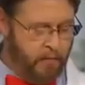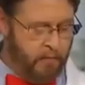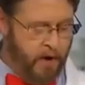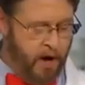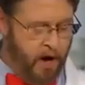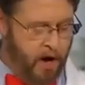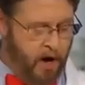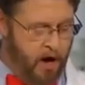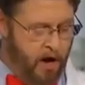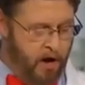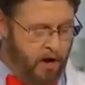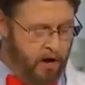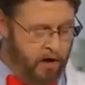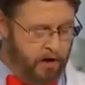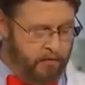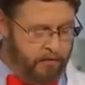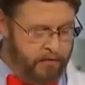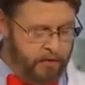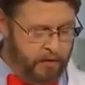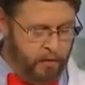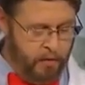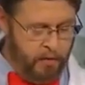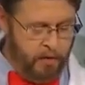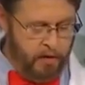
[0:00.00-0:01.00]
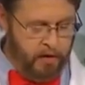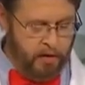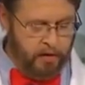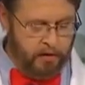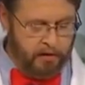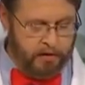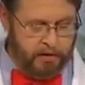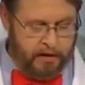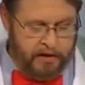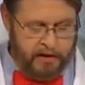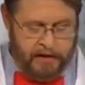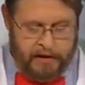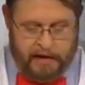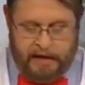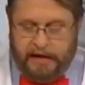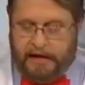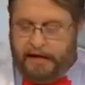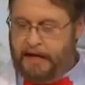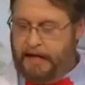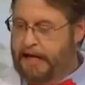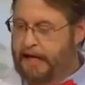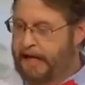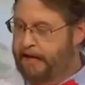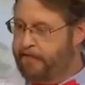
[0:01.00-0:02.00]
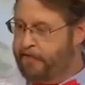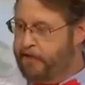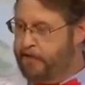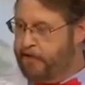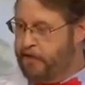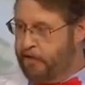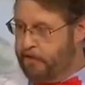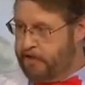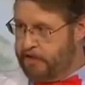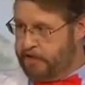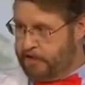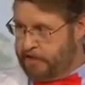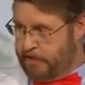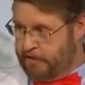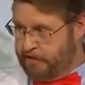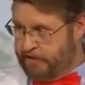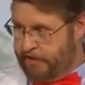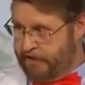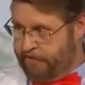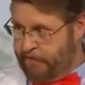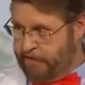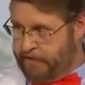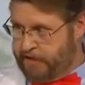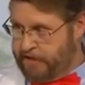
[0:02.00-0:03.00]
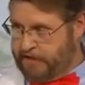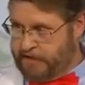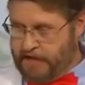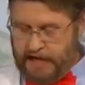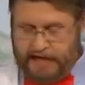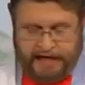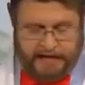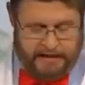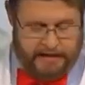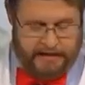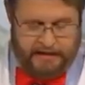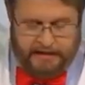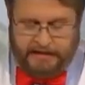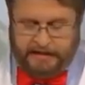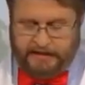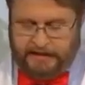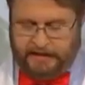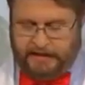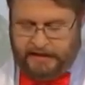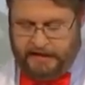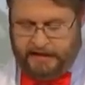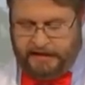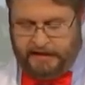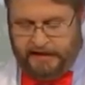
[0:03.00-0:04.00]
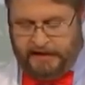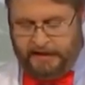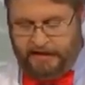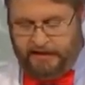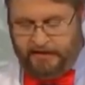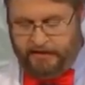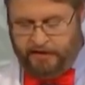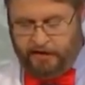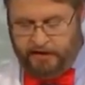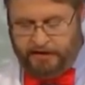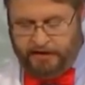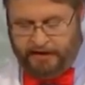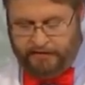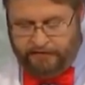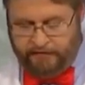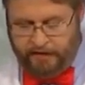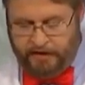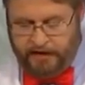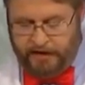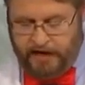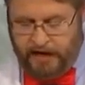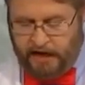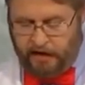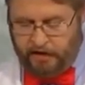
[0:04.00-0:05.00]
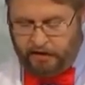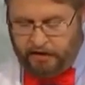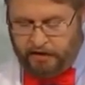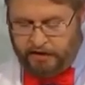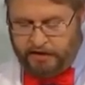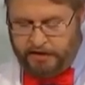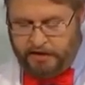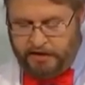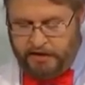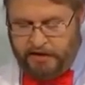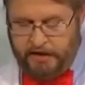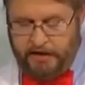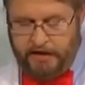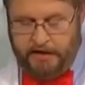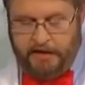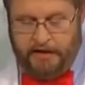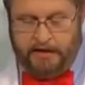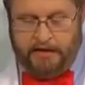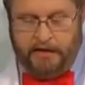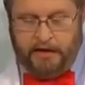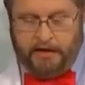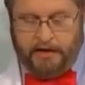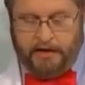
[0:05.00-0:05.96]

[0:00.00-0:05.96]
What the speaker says: from all over the world. If you notice, they're different sizes, they're different colors,